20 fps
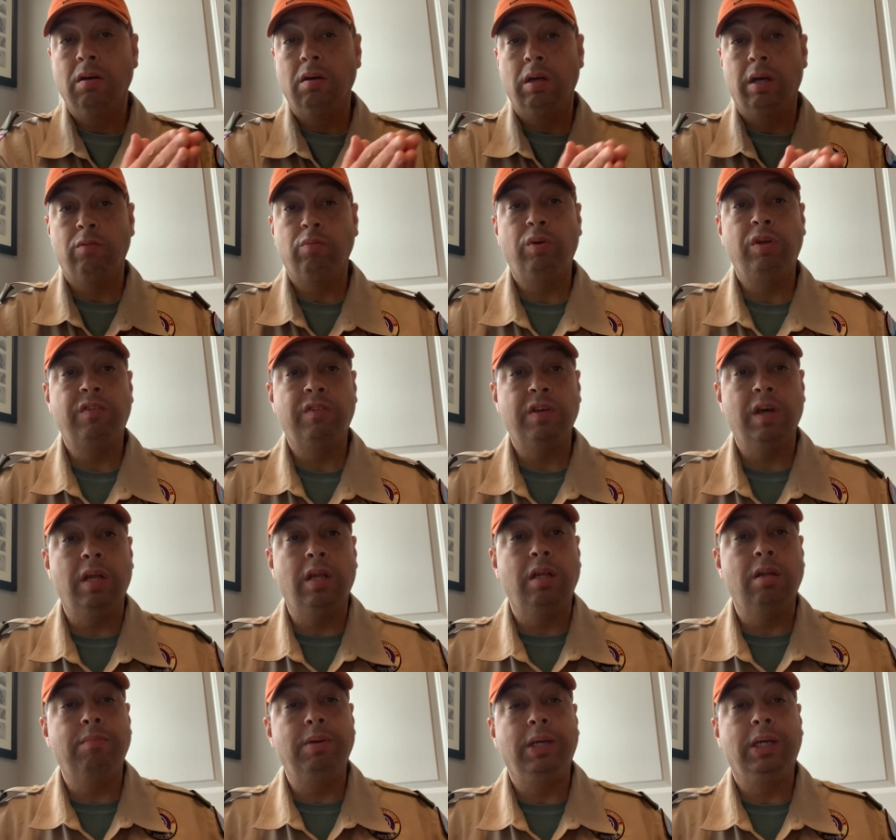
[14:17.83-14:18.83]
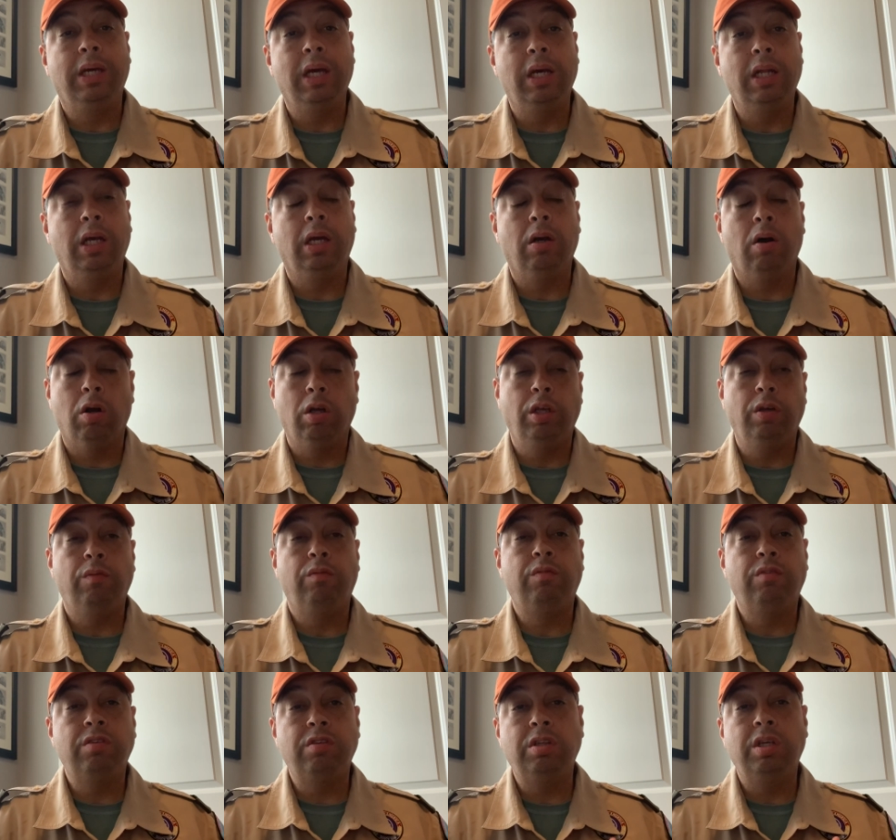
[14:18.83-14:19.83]
As we said in the beginning, are you
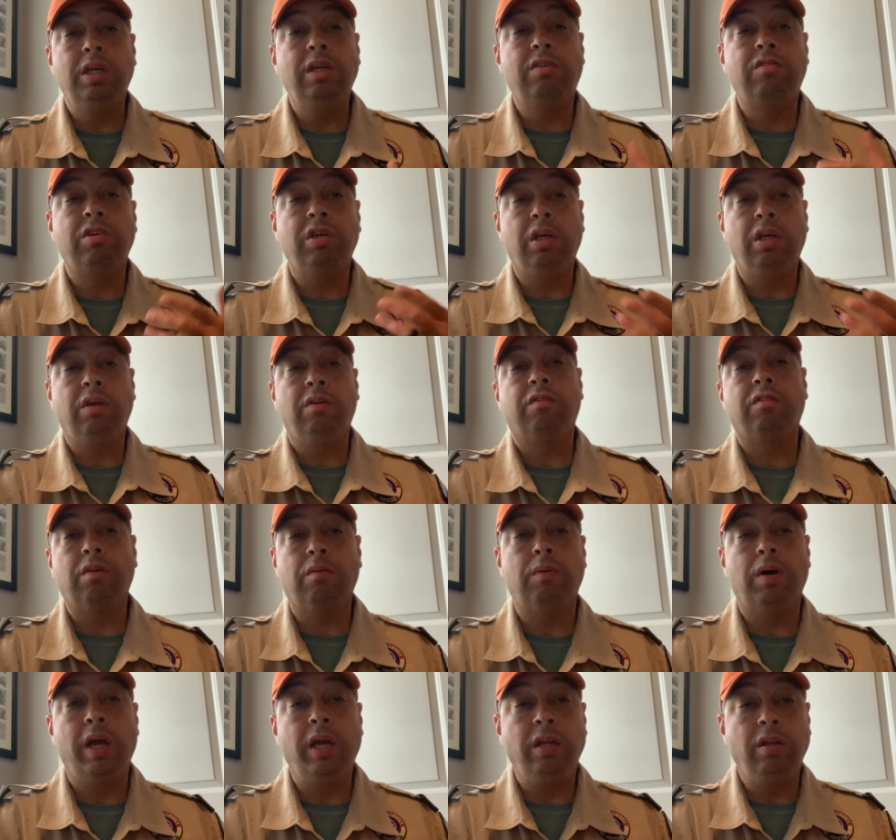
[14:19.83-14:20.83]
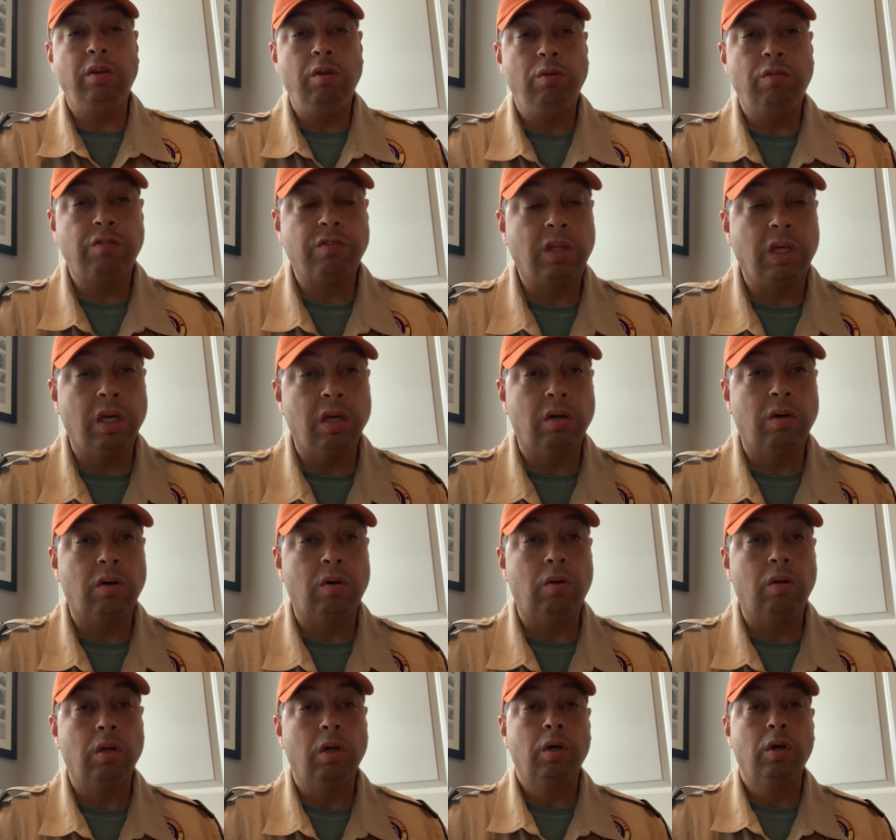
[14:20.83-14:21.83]
teaching a new
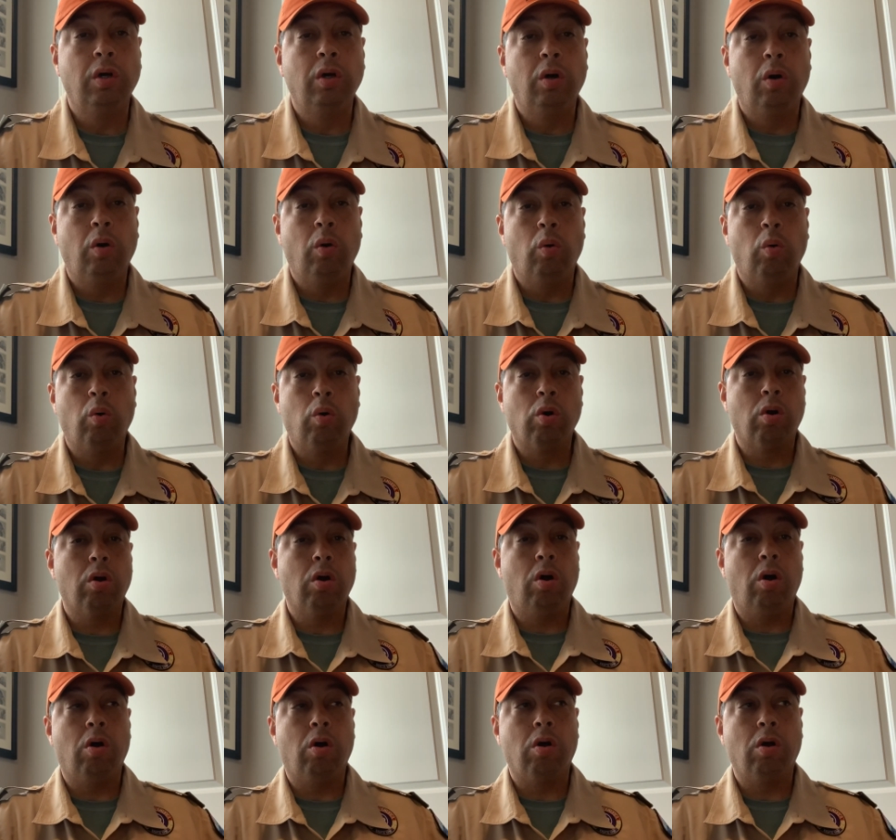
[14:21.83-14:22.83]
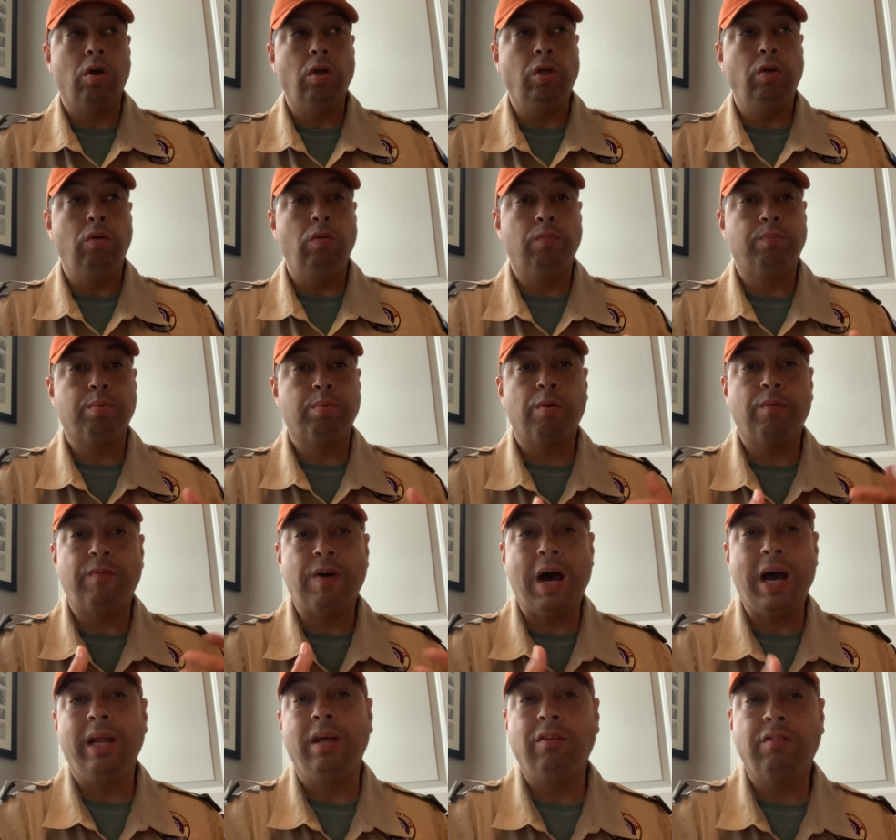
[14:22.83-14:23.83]
skill, or are you
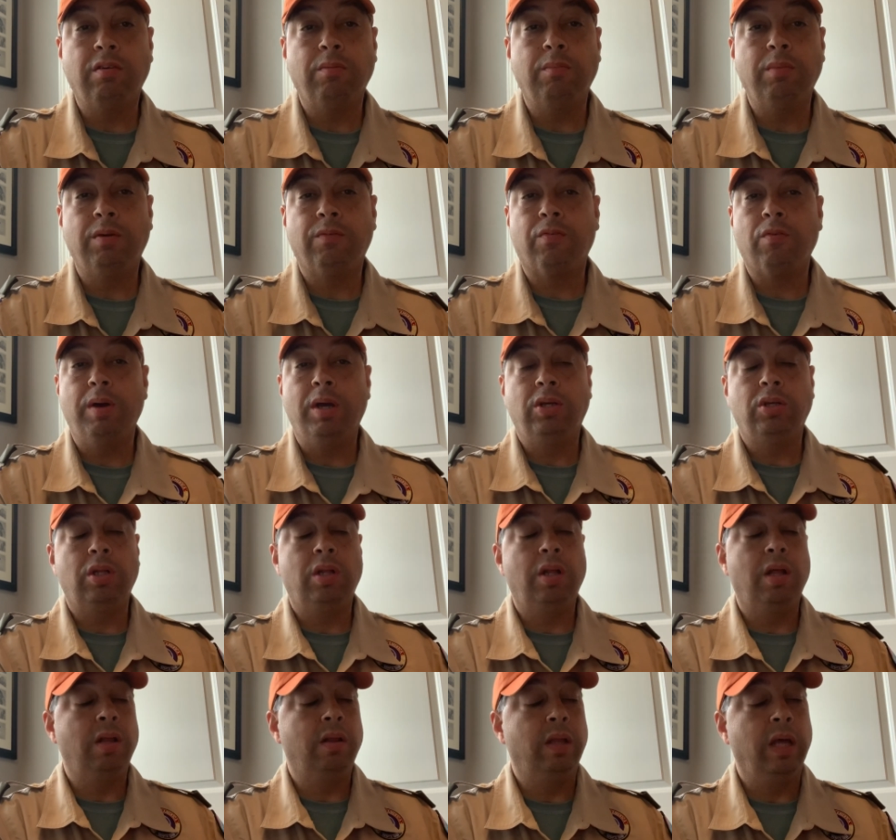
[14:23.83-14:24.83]
providing some information